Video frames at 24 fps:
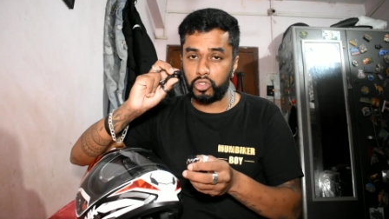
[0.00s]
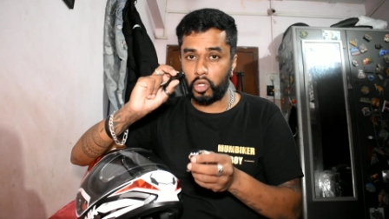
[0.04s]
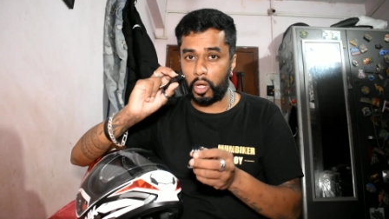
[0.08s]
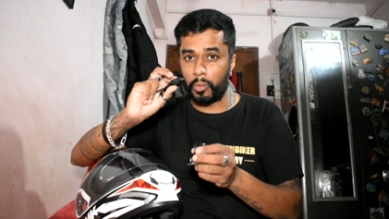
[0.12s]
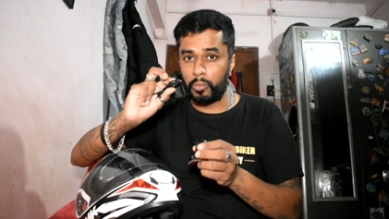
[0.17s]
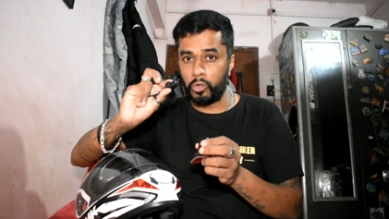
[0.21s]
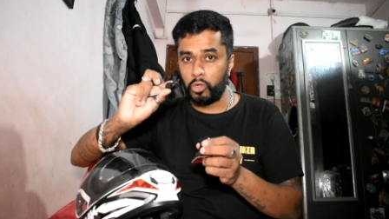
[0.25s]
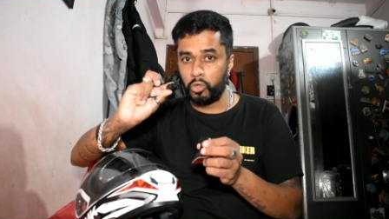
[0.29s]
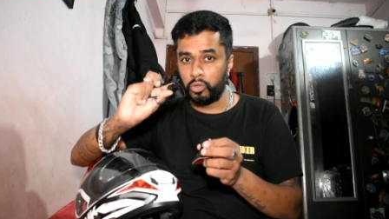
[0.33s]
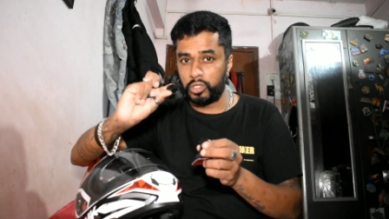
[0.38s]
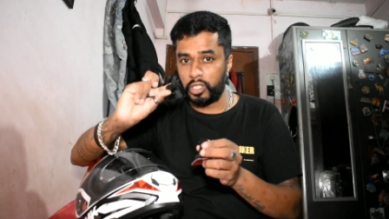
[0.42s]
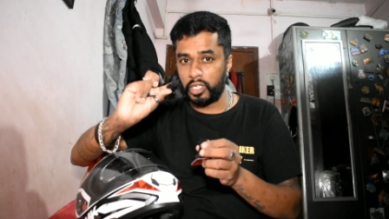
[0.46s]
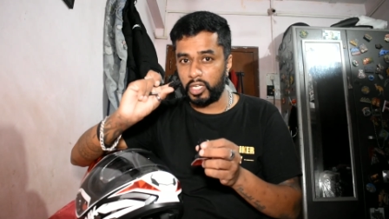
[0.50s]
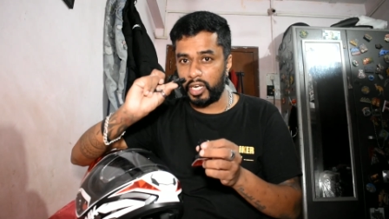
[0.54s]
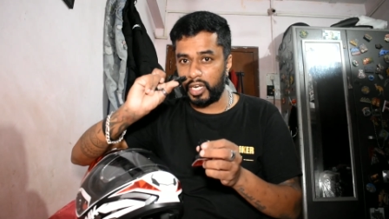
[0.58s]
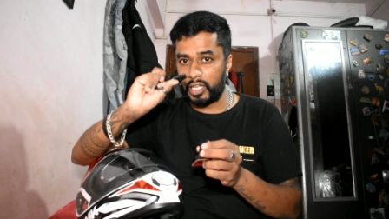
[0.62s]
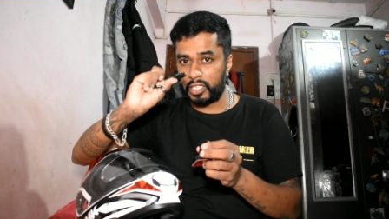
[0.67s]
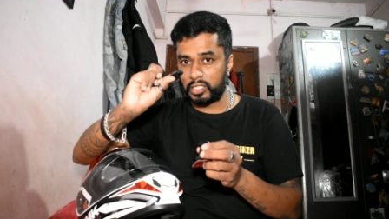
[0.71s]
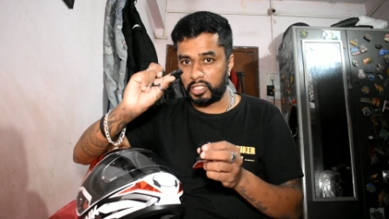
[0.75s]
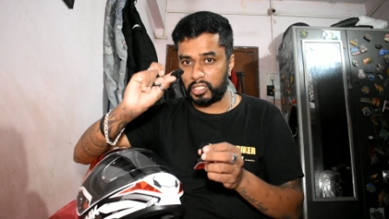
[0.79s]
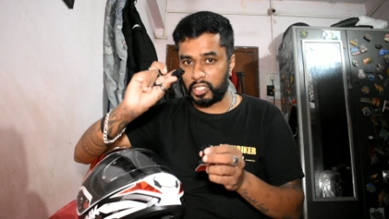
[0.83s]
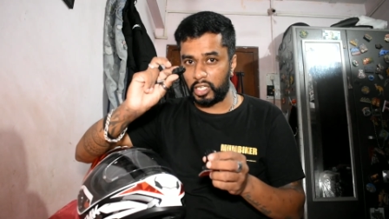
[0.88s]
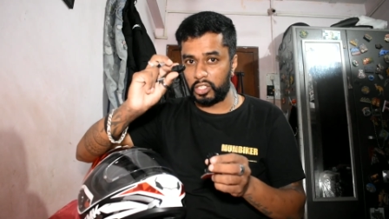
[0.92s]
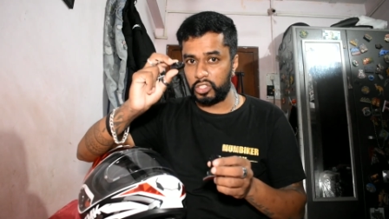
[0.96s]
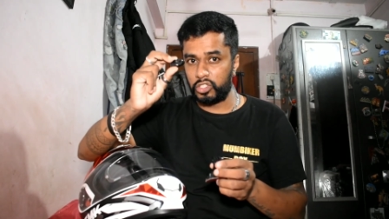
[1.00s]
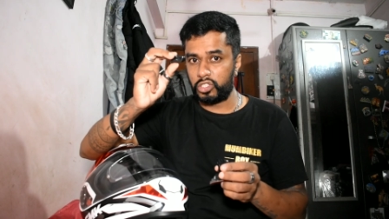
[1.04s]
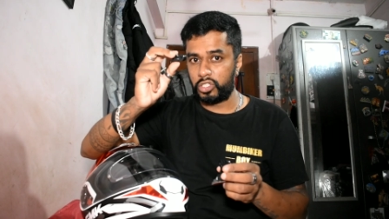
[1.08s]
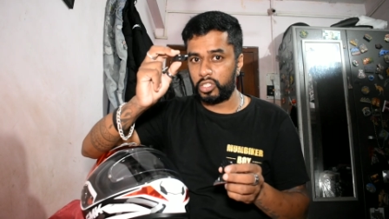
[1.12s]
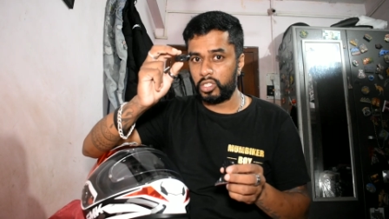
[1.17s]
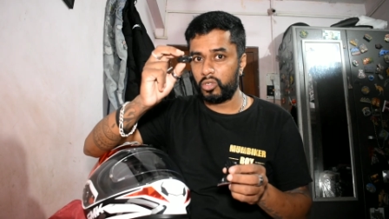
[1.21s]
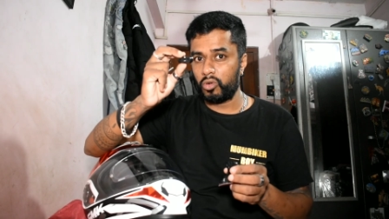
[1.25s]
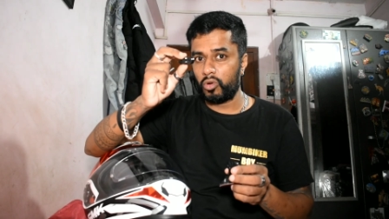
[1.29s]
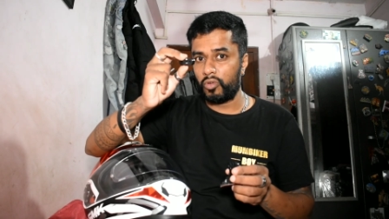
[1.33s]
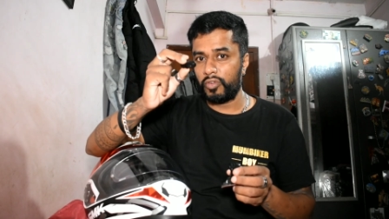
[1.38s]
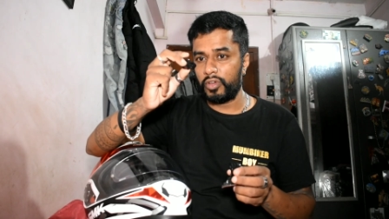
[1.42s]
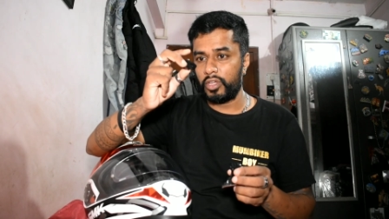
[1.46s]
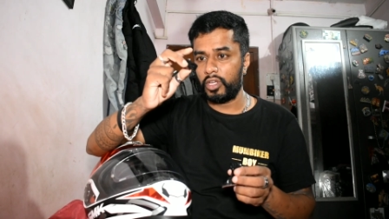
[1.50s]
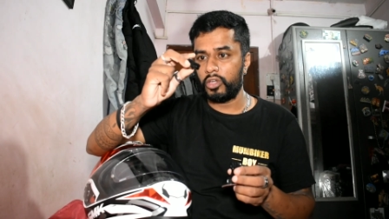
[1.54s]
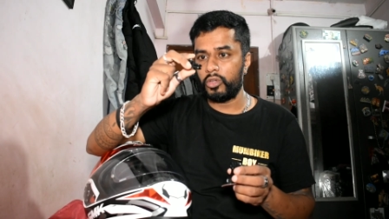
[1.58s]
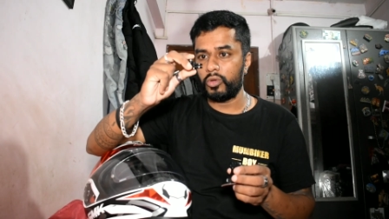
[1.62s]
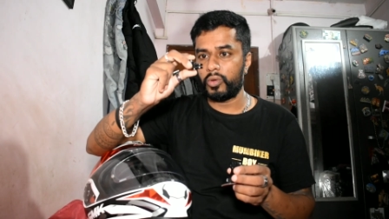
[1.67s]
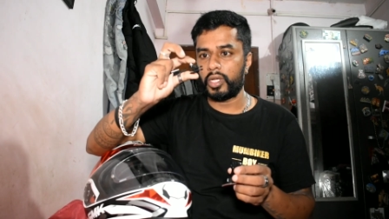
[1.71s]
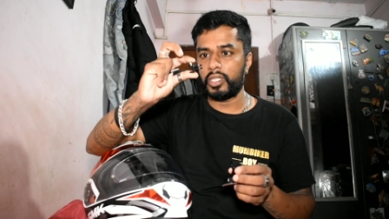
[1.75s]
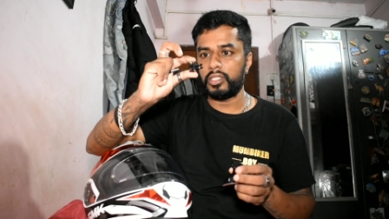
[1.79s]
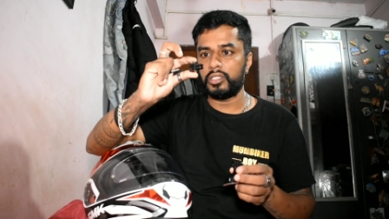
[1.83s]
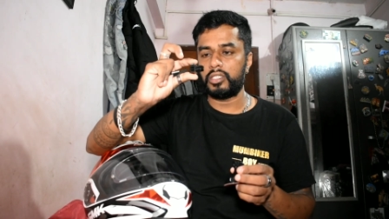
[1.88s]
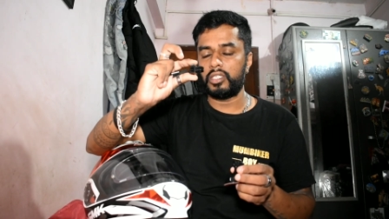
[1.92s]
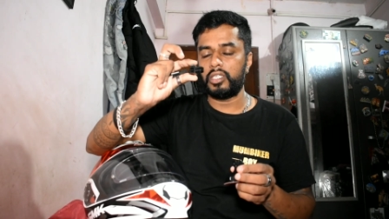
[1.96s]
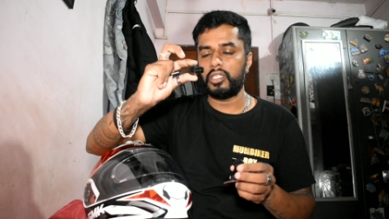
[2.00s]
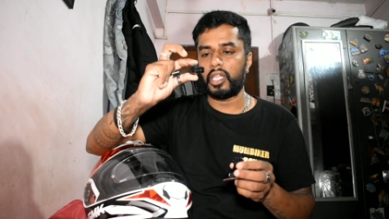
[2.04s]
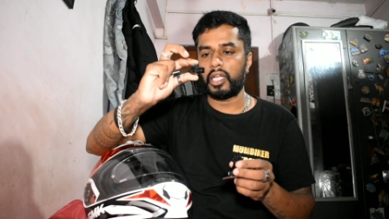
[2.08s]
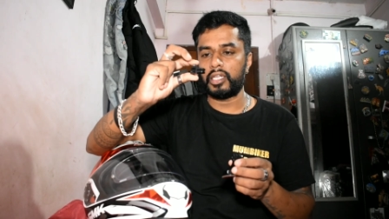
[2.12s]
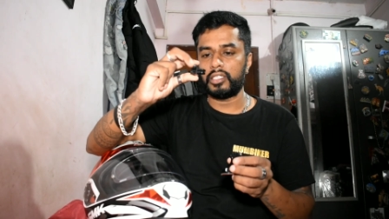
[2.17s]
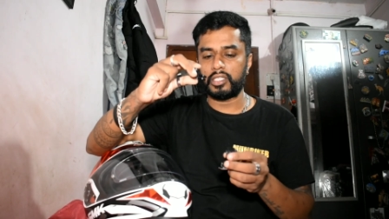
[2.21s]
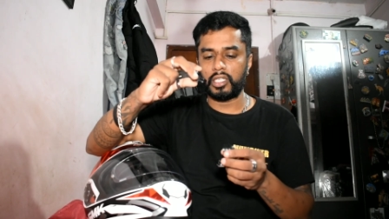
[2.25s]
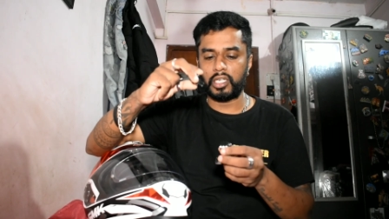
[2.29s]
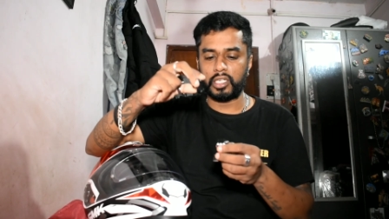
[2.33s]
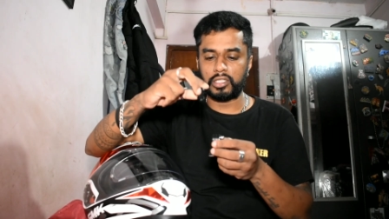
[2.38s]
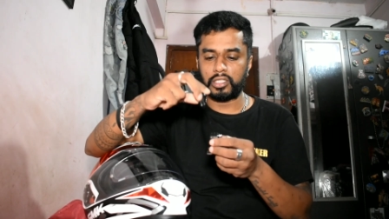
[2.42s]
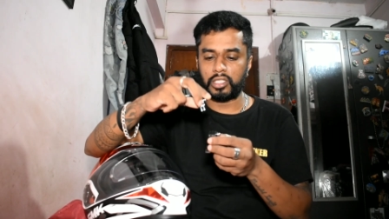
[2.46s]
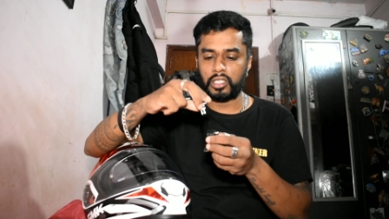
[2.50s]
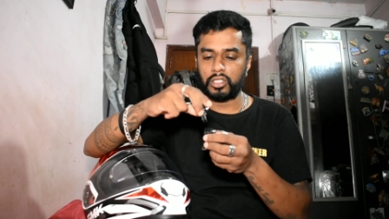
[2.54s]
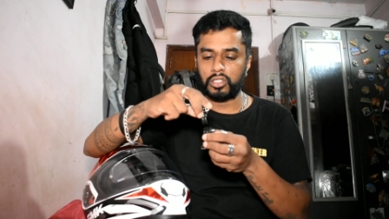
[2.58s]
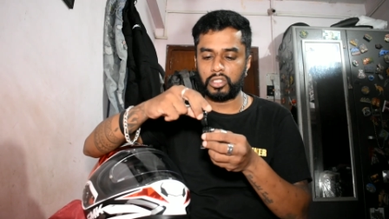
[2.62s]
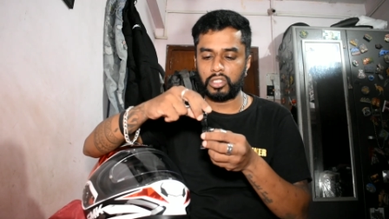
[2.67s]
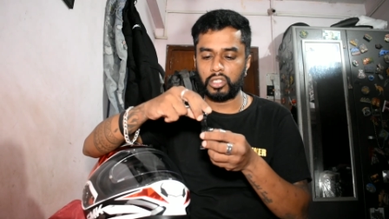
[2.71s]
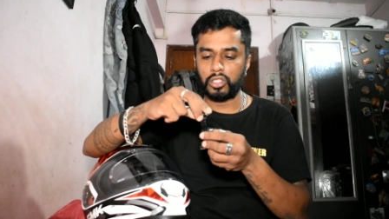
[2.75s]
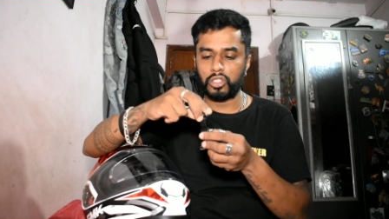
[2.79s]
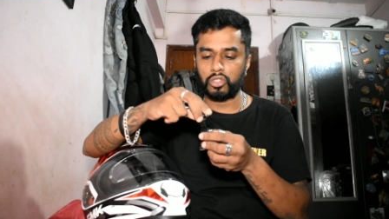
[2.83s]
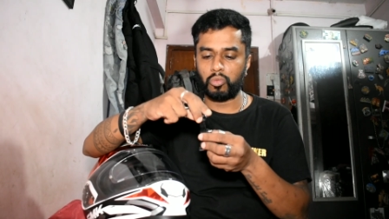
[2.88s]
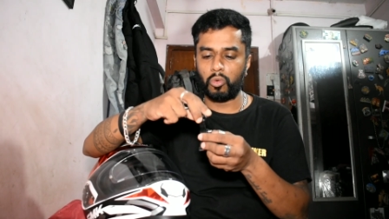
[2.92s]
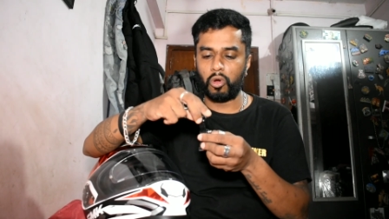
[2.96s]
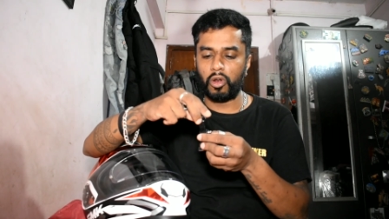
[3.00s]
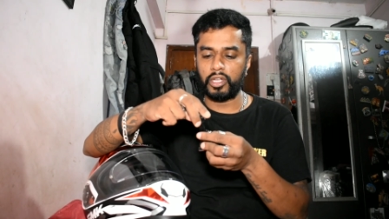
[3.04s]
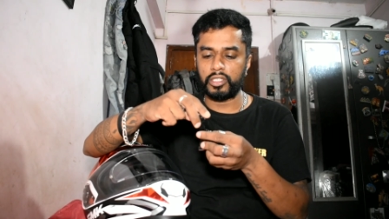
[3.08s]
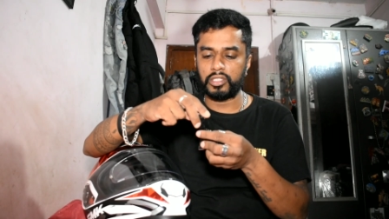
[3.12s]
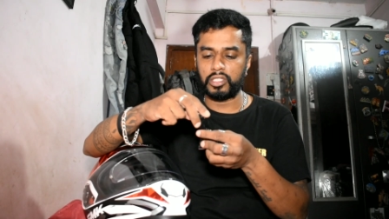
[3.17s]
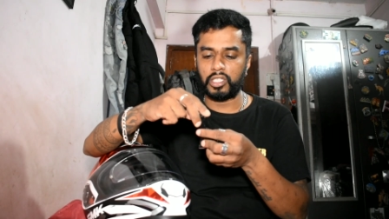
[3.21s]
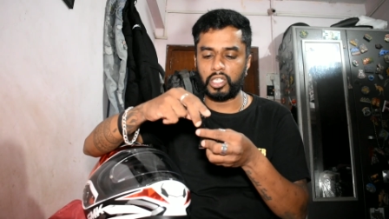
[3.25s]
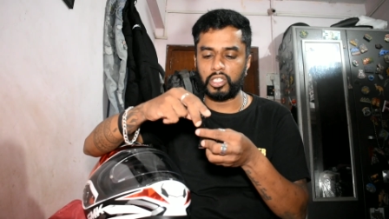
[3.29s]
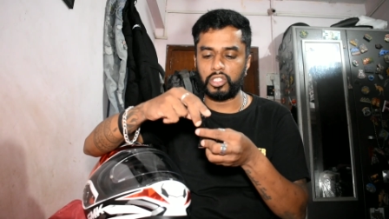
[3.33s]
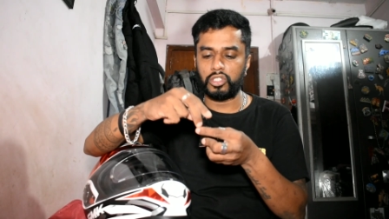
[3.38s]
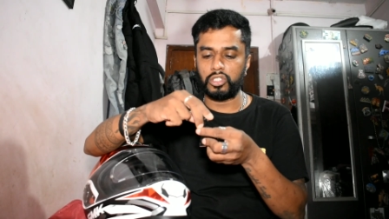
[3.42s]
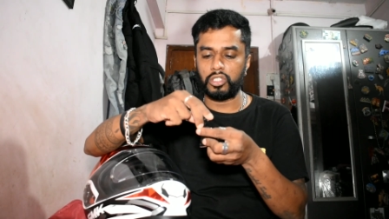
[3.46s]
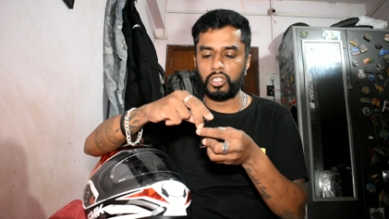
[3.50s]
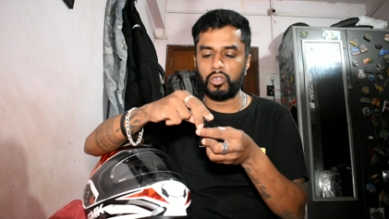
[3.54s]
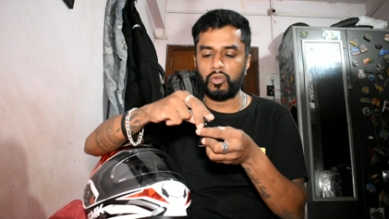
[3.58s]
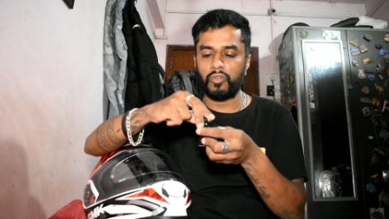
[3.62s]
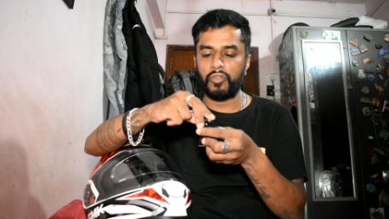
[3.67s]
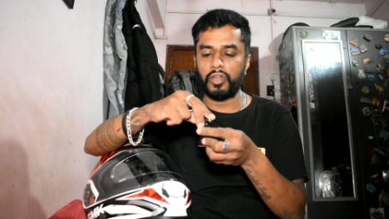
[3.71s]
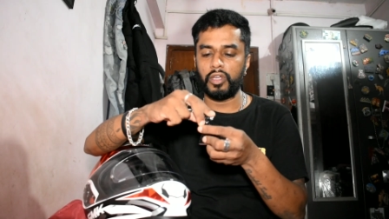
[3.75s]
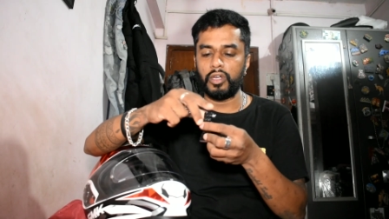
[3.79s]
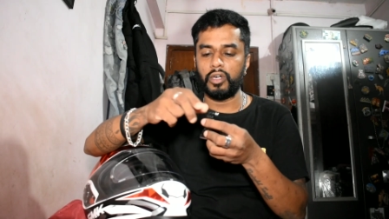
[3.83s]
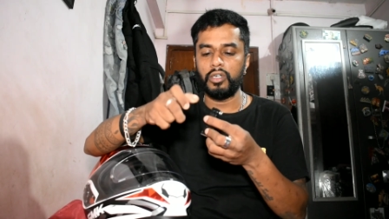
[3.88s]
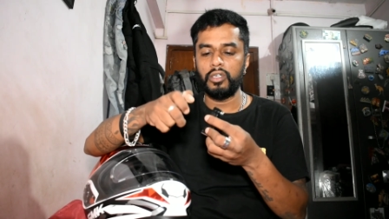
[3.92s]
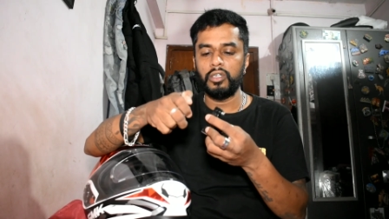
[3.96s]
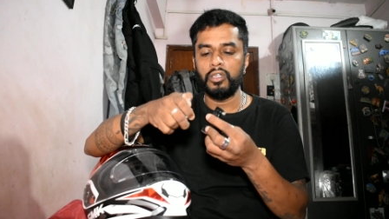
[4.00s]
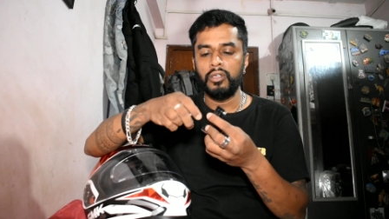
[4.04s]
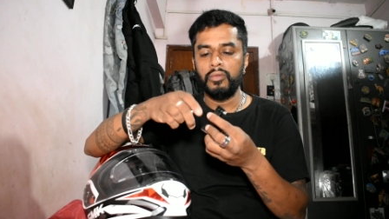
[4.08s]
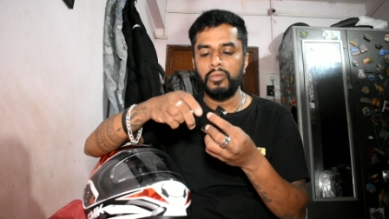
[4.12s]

So I'm using an extension over here. You can see that's an extension, a small extension over here.